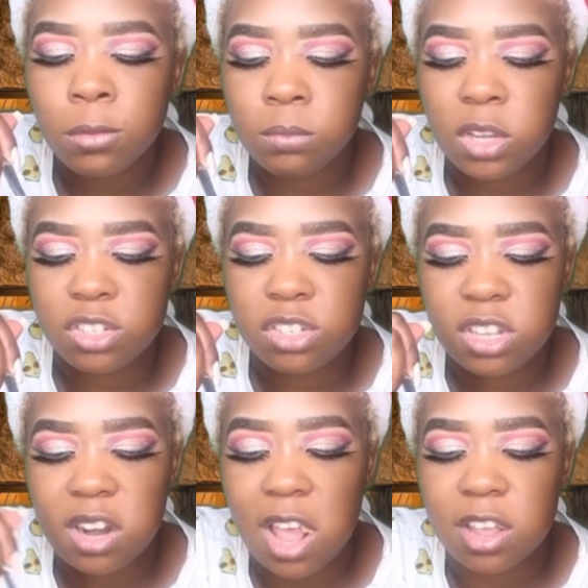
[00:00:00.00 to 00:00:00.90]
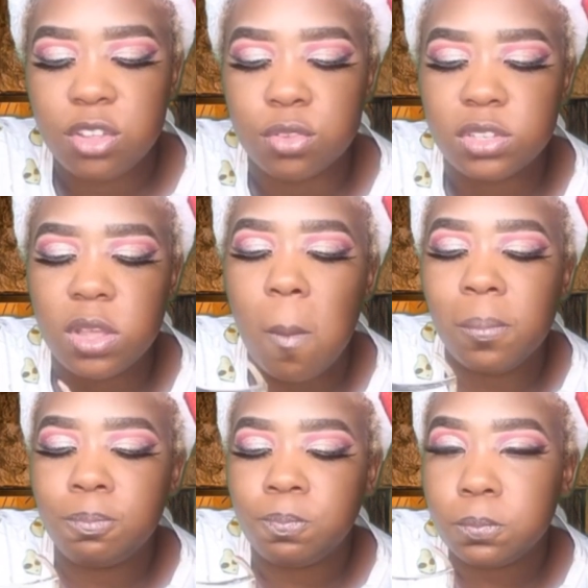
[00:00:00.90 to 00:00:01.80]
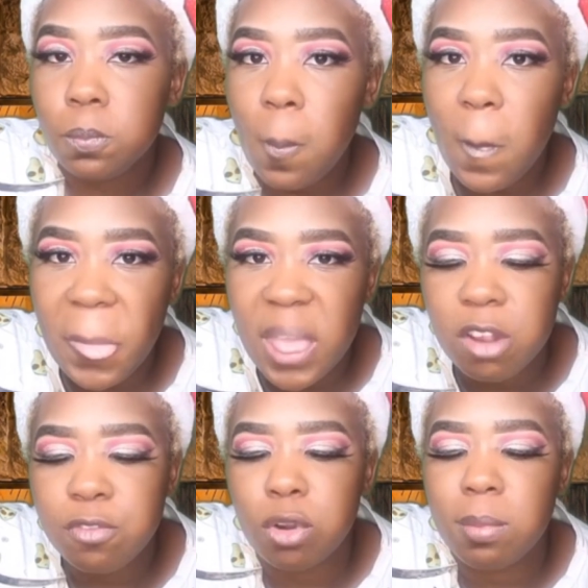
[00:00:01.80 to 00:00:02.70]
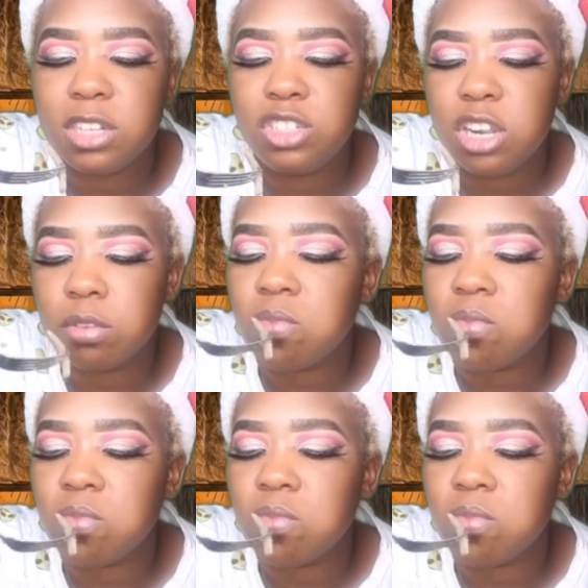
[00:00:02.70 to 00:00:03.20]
And she said that I could use it for my channel